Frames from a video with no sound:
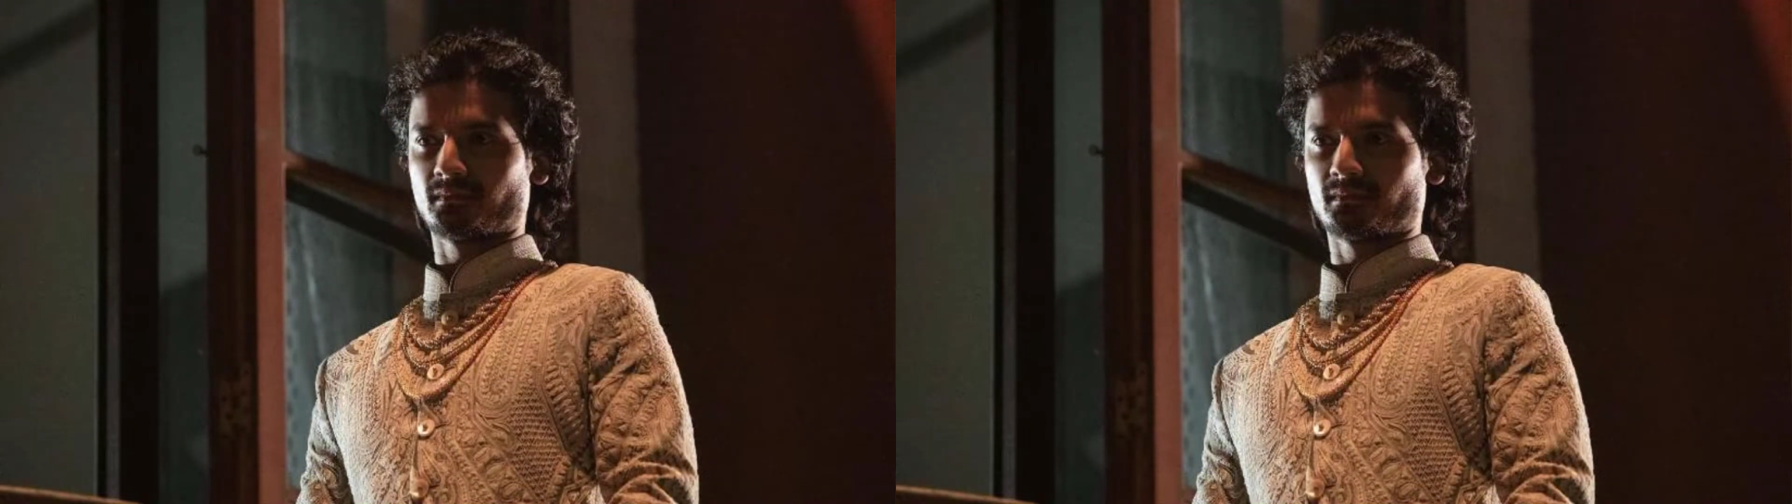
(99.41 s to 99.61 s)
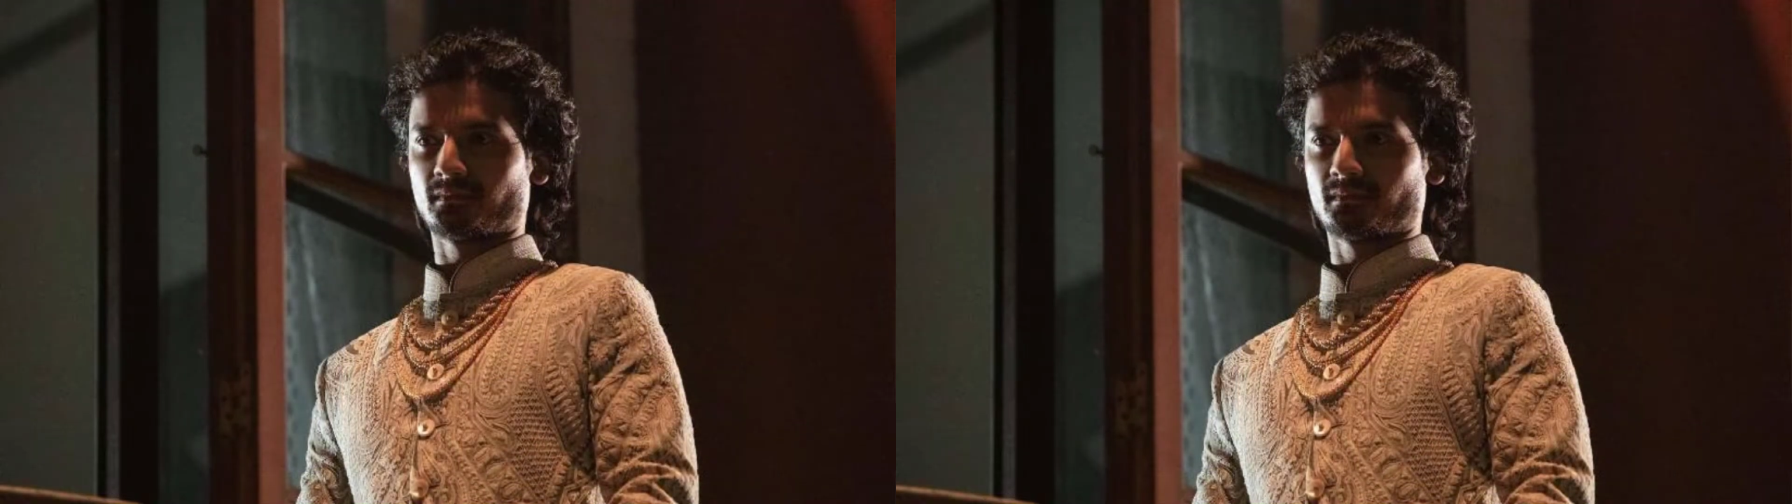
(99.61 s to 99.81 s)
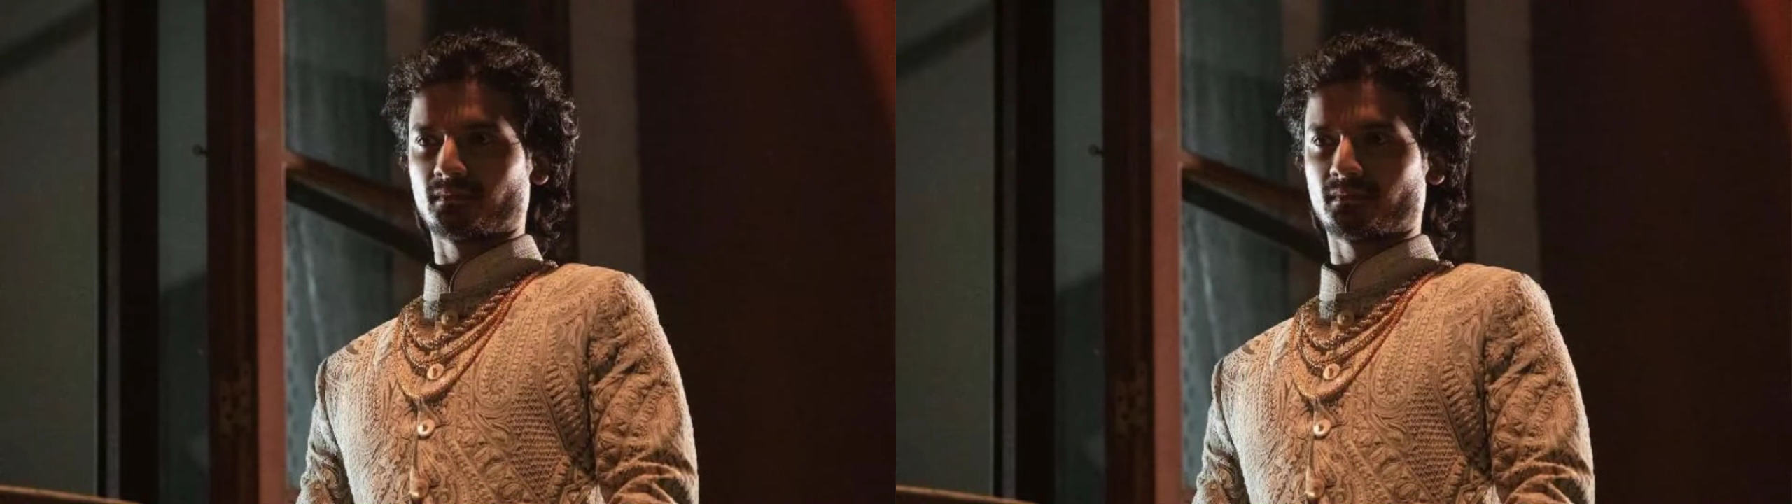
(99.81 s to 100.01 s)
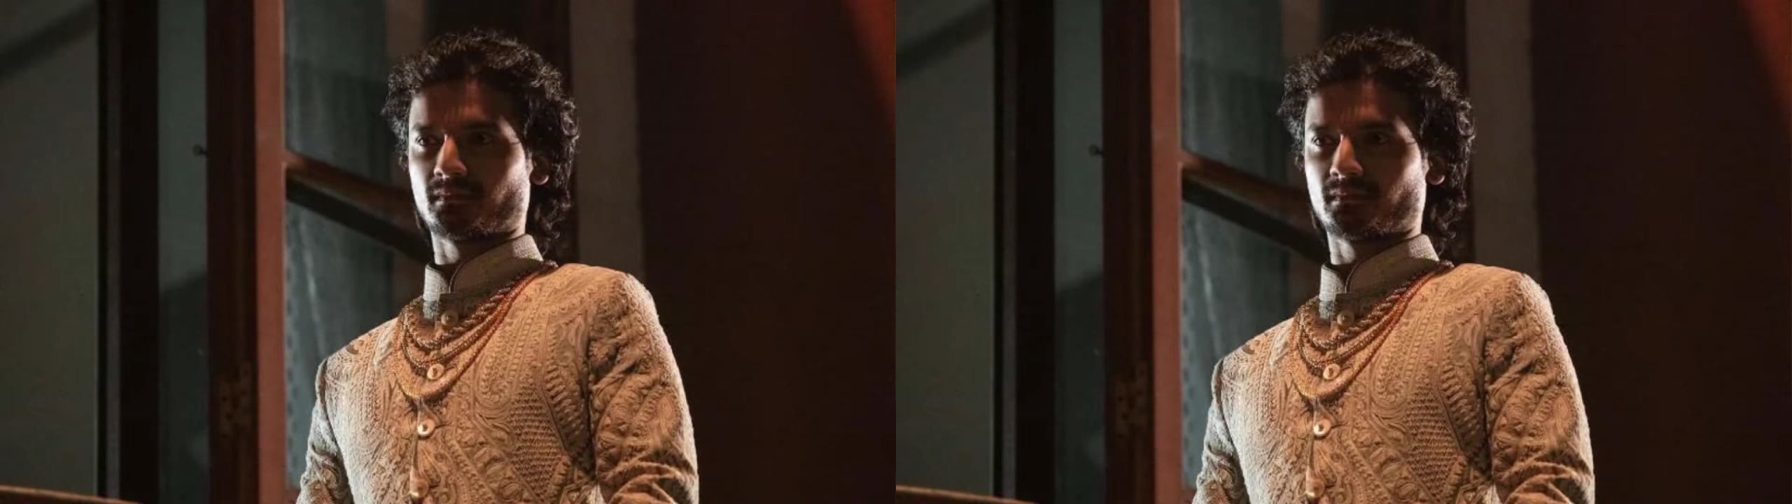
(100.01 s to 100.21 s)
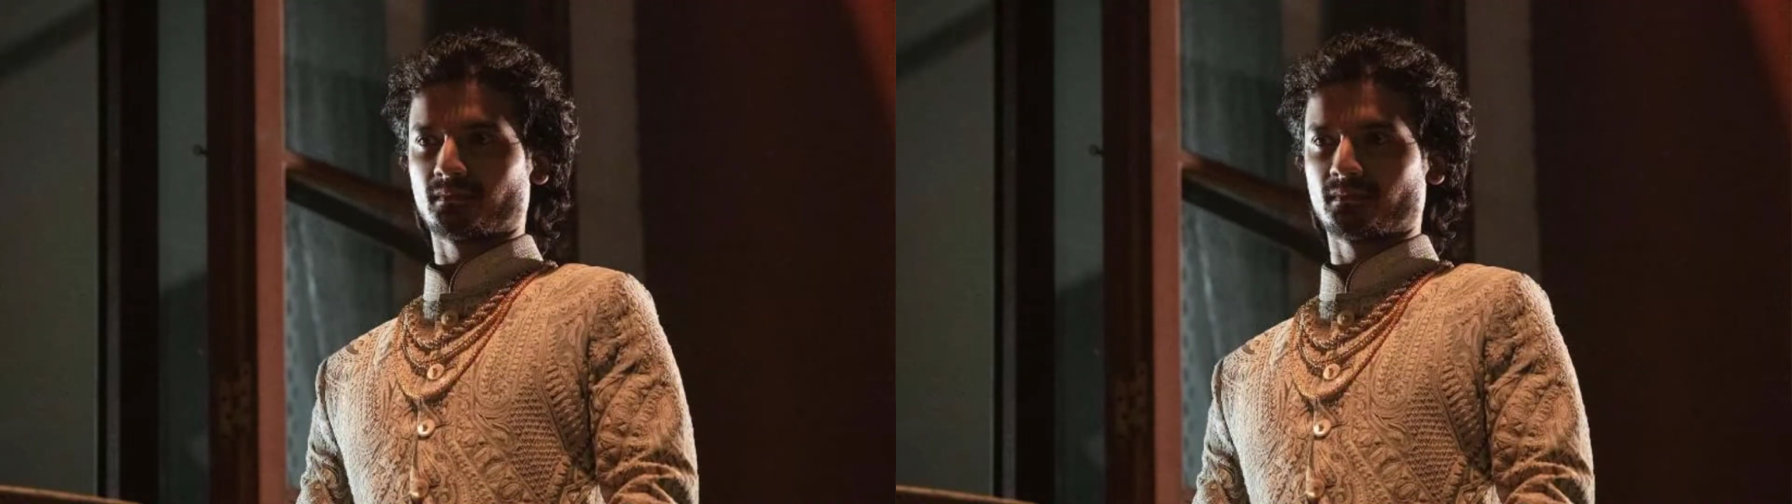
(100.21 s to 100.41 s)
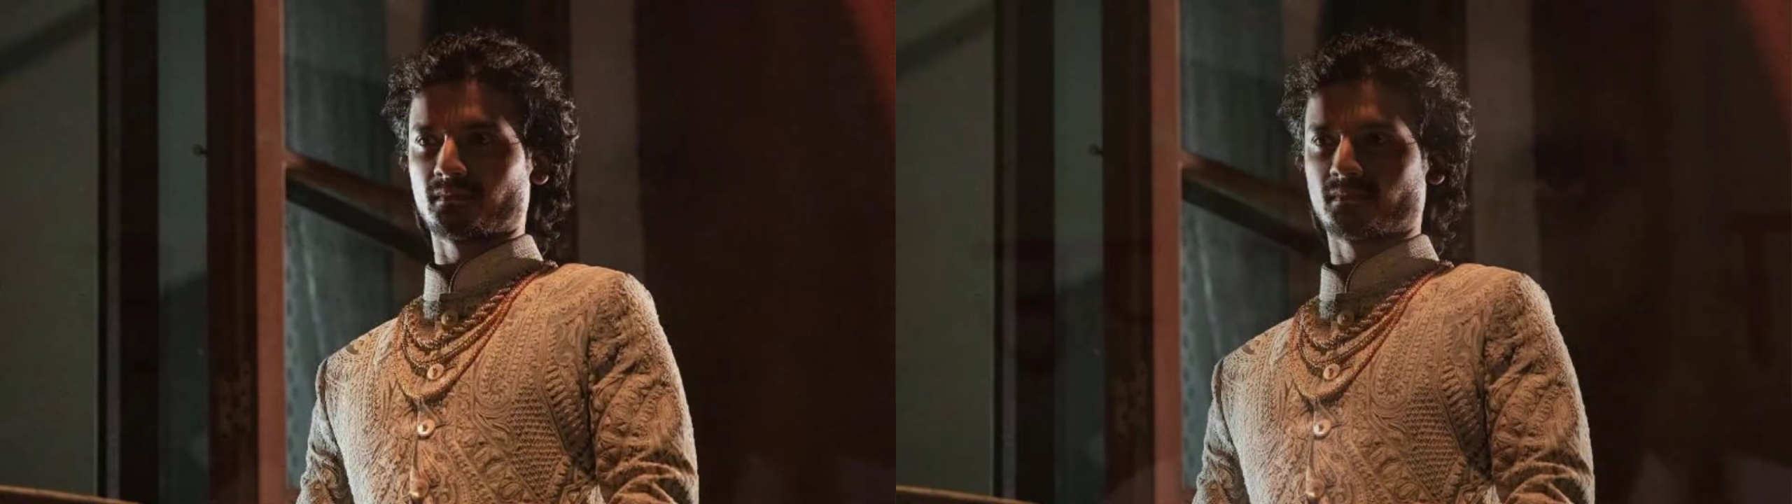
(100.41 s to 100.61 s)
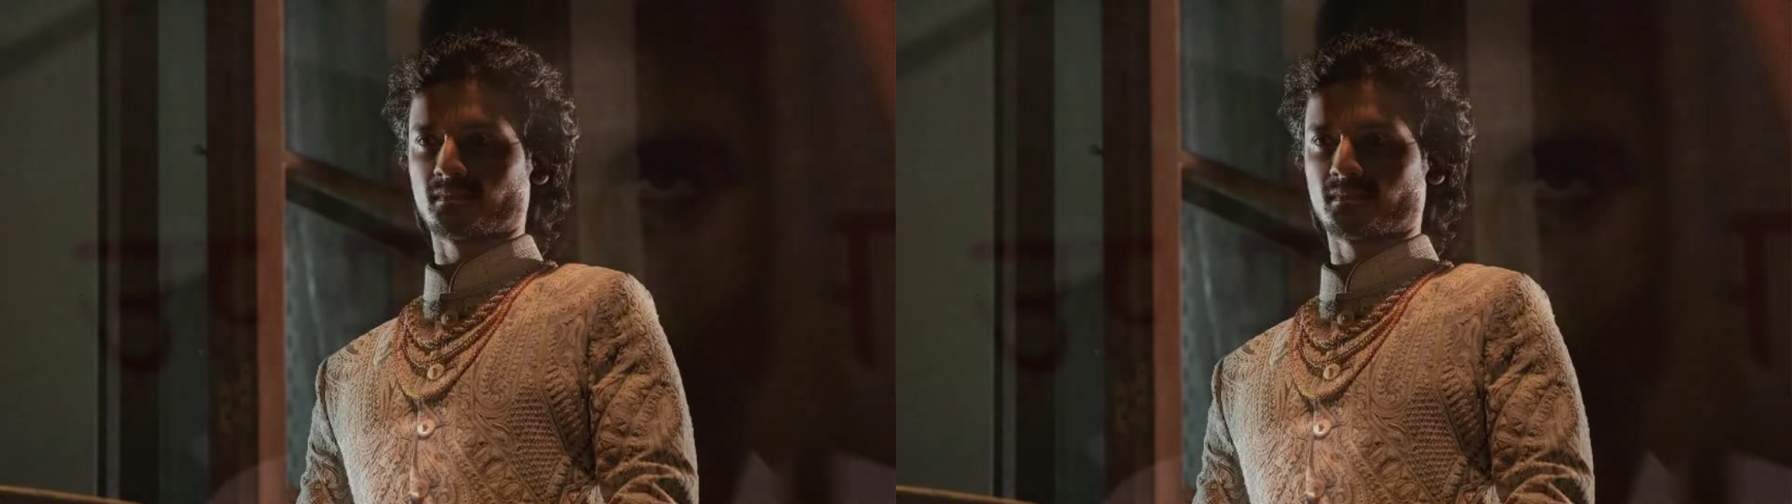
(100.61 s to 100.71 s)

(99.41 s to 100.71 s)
and the drug lord